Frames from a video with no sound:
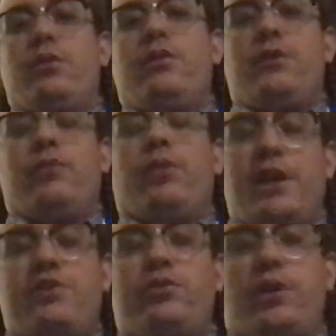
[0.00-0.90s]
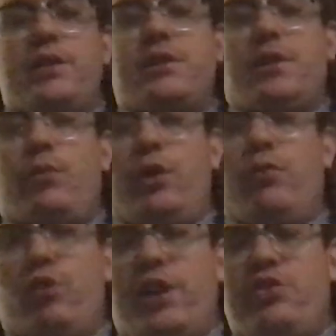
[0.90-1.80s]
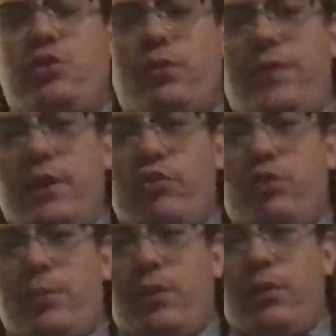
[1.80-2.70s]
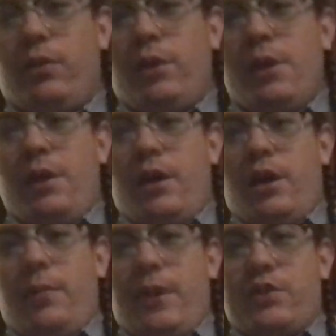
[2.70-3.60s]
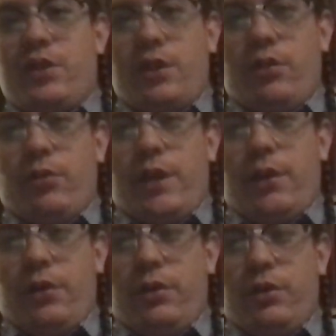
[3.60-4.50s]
that relates to us when it relates to a fund distributor as an underwriter,